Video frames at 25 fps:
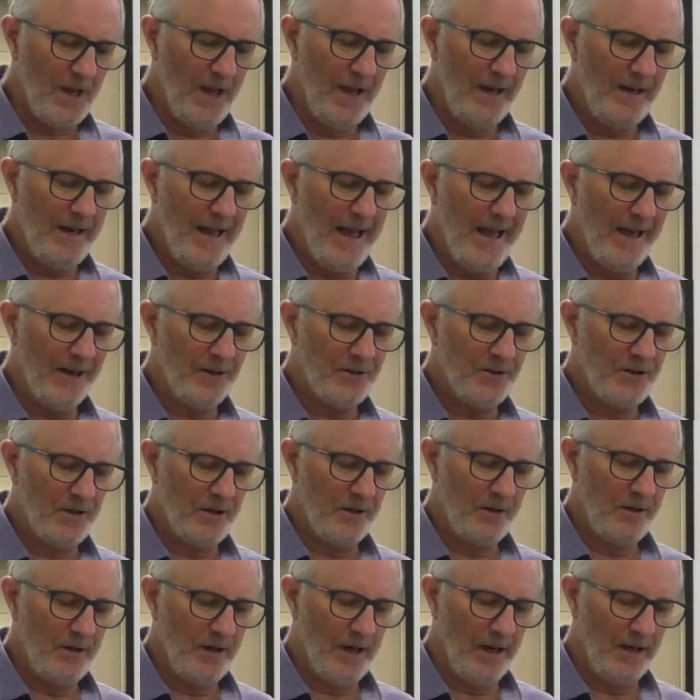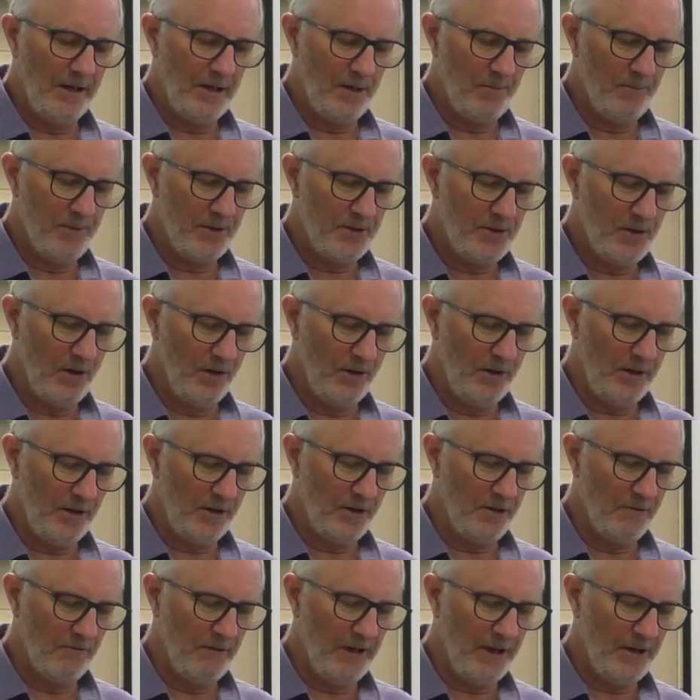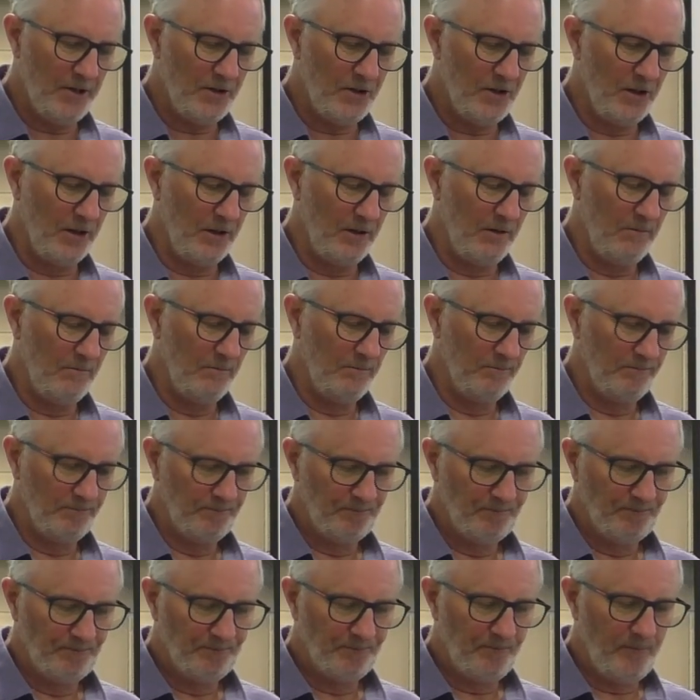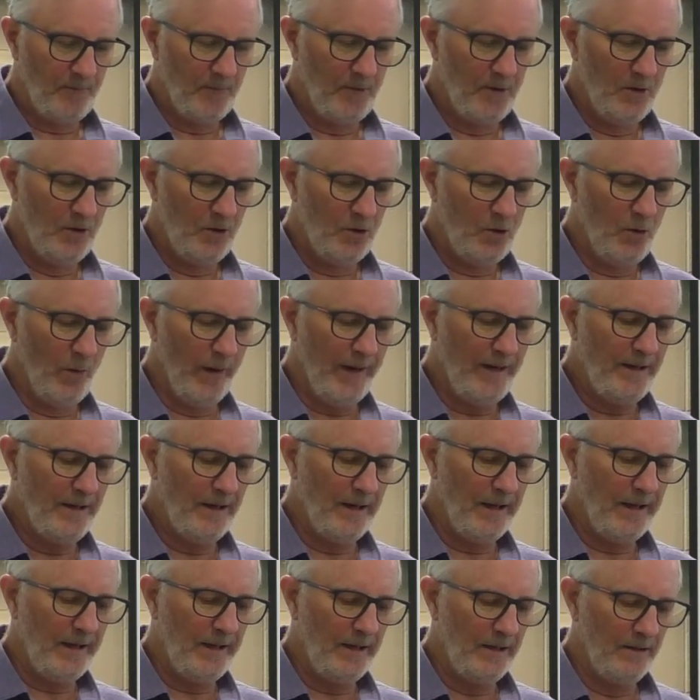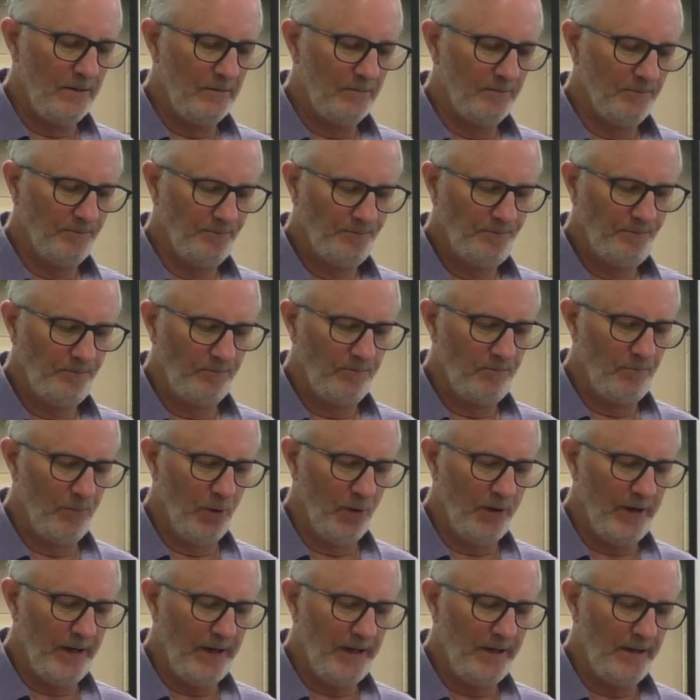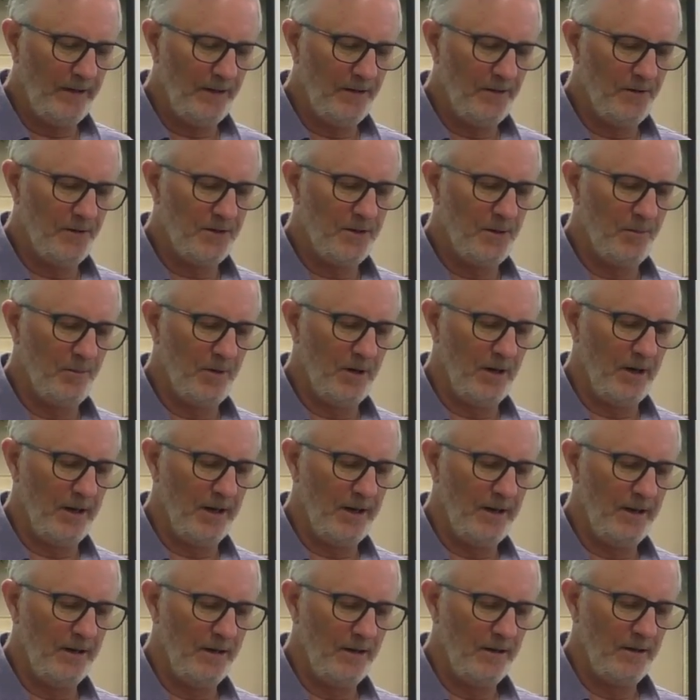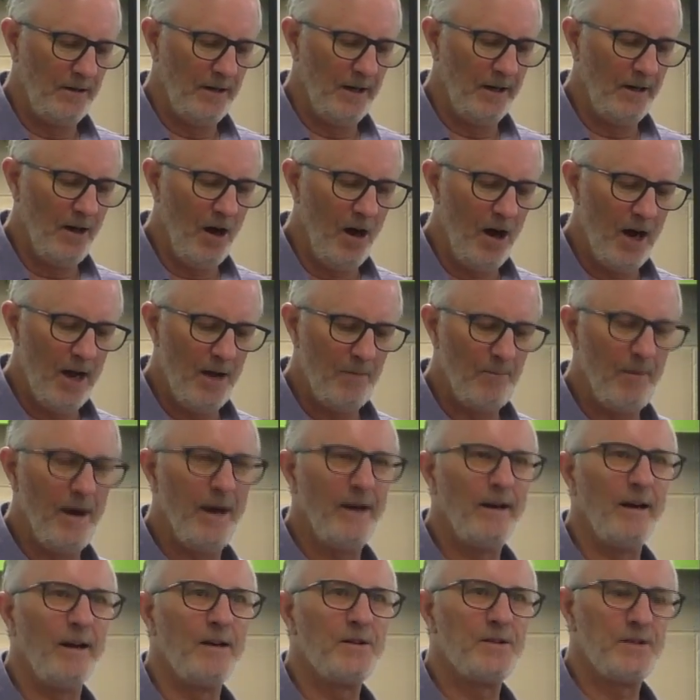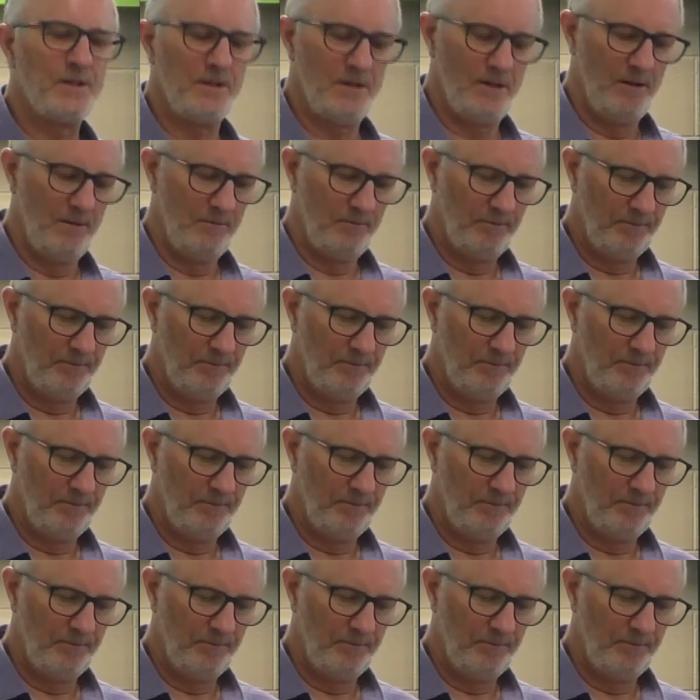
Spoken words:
in action under Masonic direction, queenly, Buddhi, similarly, and higher manas,